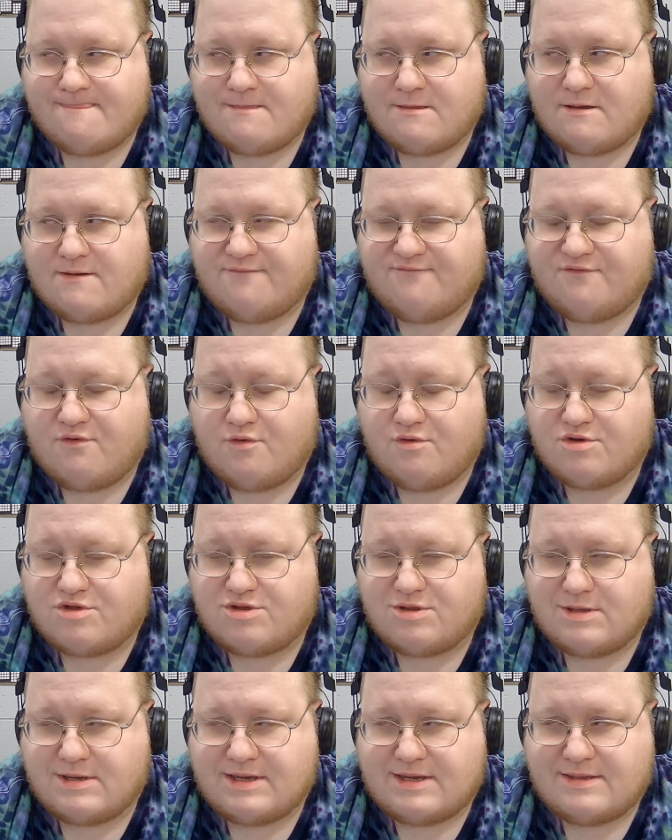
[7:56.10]

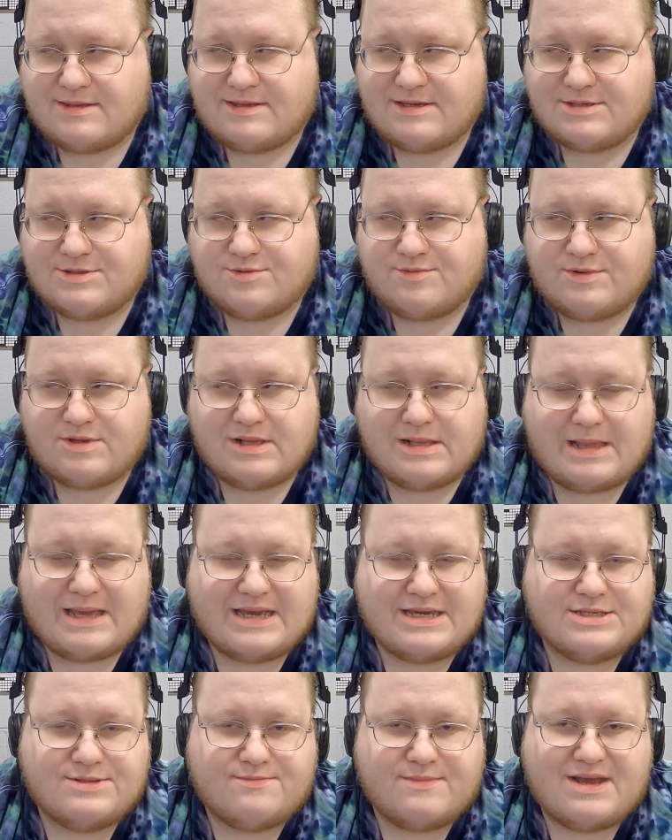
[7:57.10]
unfortunately, this will be the
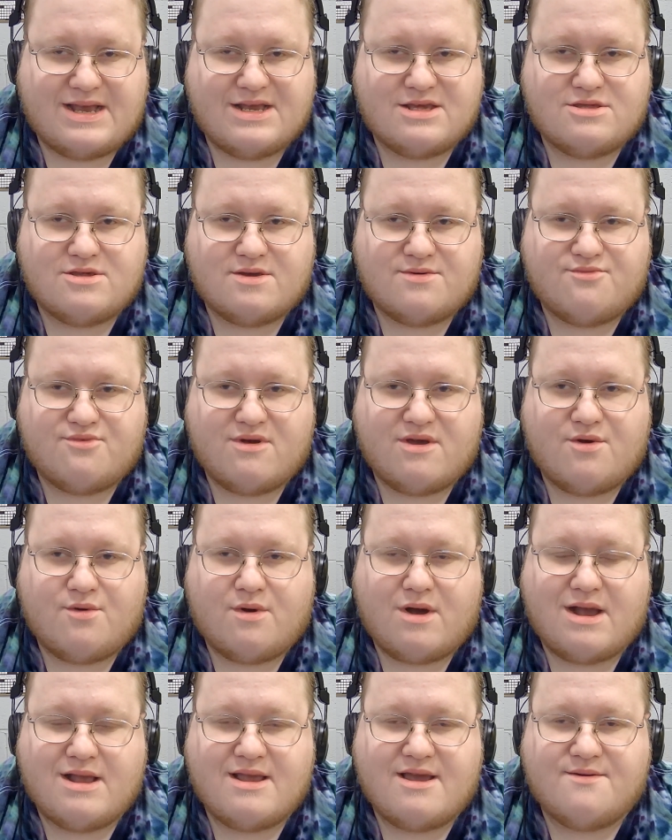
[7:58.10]
last match that Bray
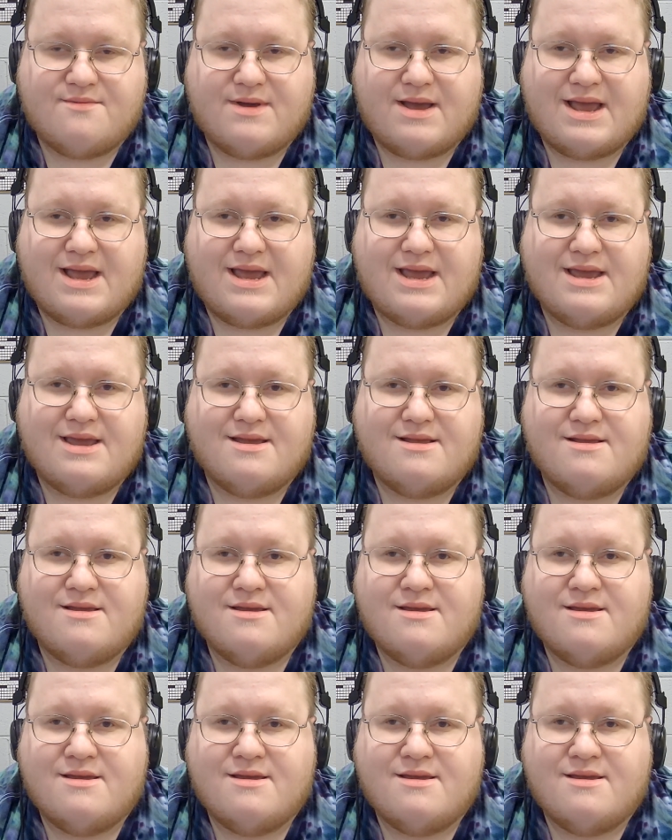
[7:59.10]
Wyatt ever had